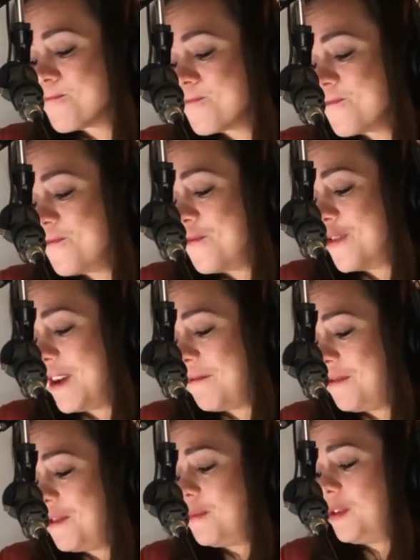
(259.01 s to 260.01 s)
For a
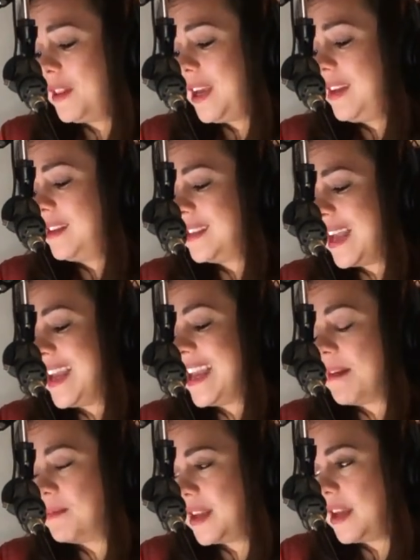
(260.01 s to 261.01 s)
few more days, I
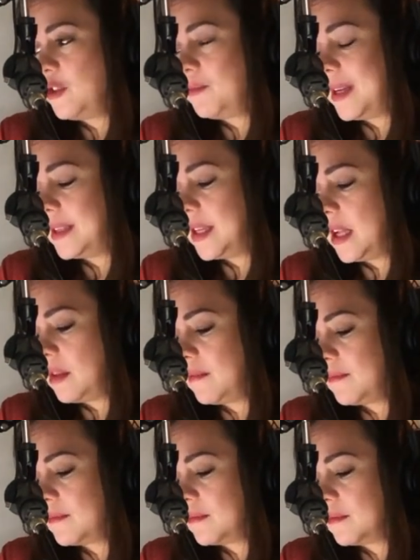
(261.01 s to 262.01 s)
kept saying to
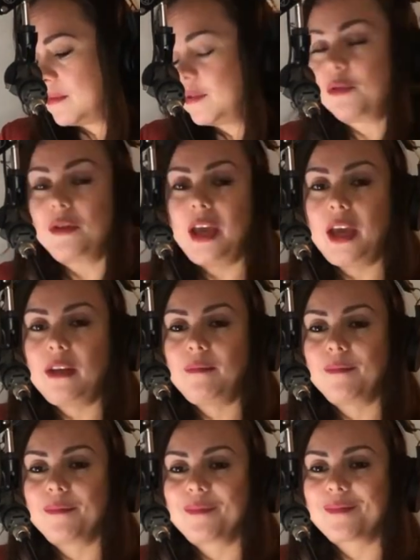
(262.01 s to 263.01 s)
myself, today,
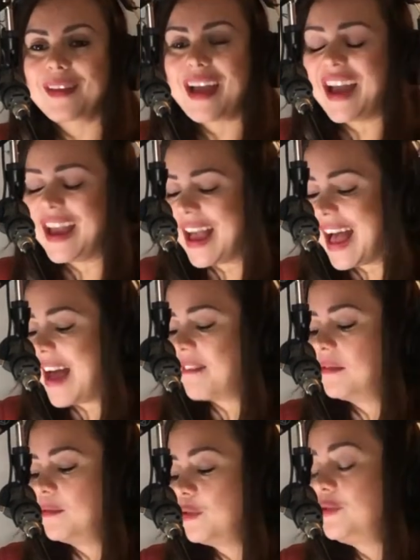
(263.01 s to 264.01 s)
I
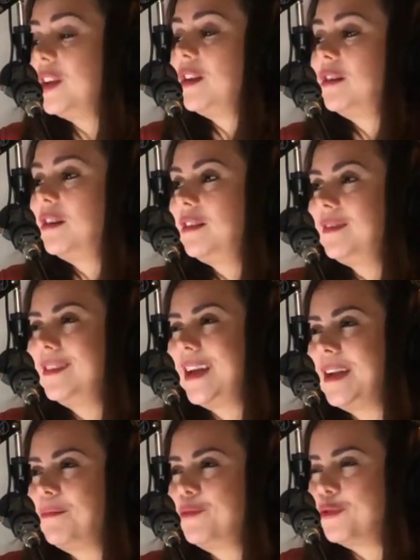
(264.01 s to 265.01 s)
have to tell her that
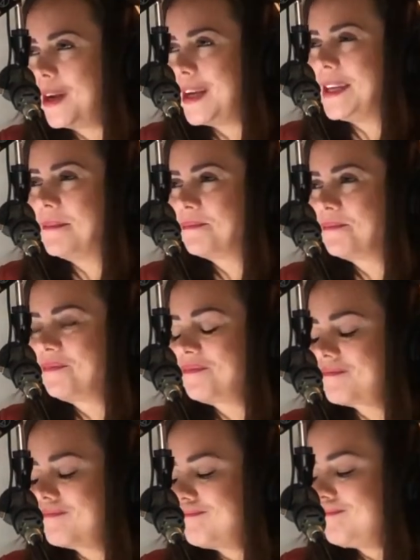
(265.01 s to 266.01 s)
I'm ready.
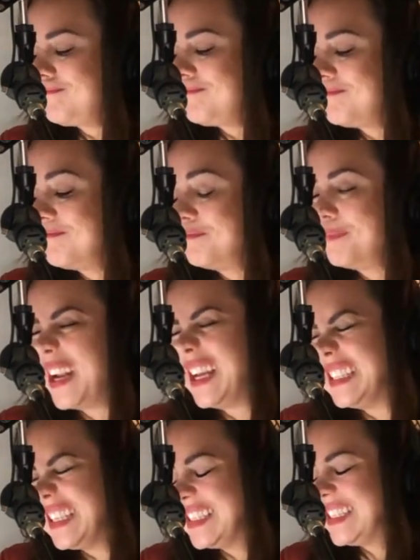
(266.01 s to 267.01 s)
But I
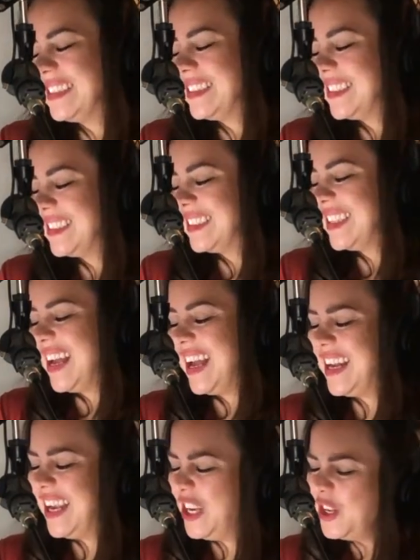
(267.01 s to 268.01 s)
didn't.
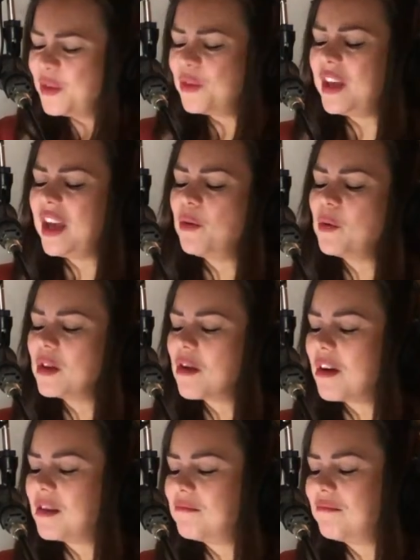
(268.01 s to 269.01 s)
And I knew they will
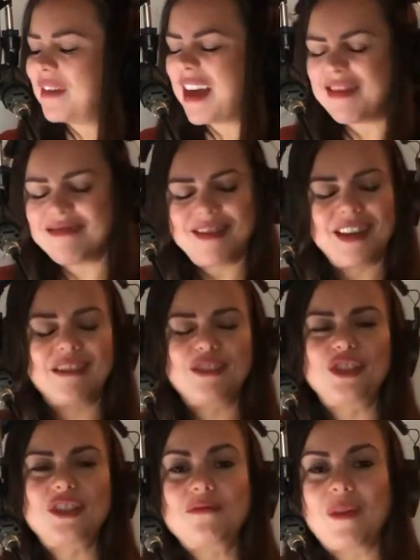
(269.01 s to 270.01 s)
come, and there
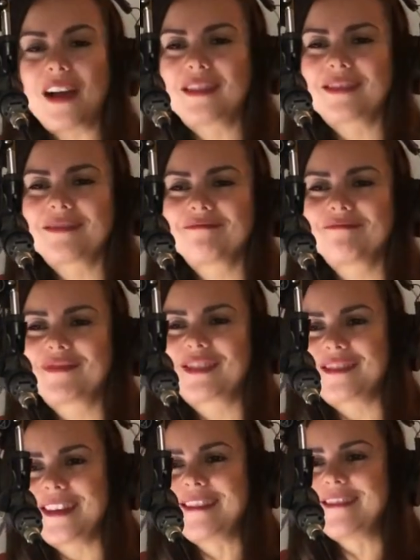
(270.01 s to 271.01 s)
she was,
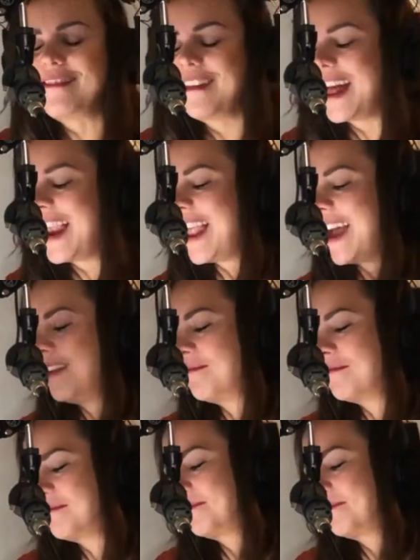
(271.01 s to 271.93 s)
still alive.